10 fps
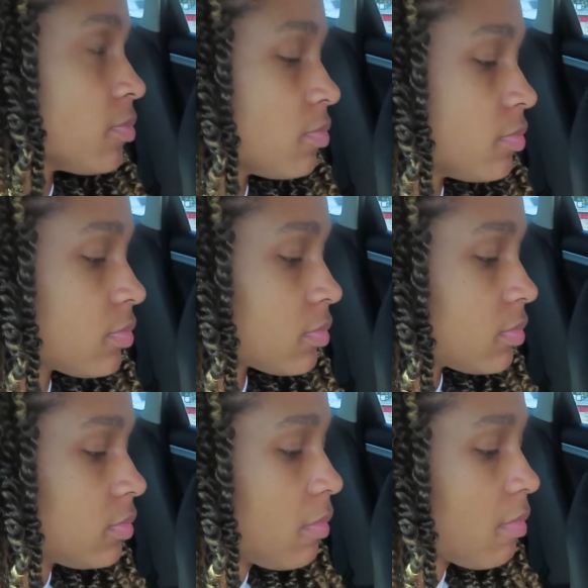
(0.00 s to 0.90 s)

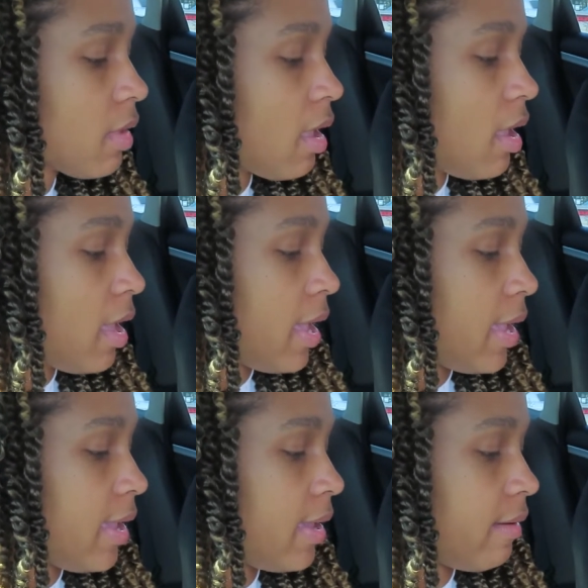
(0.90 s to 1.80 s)
Mm-hmm.
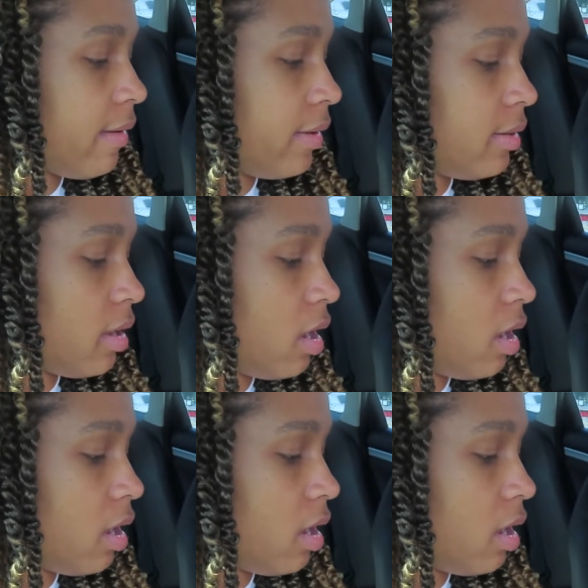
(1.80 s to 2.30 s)
And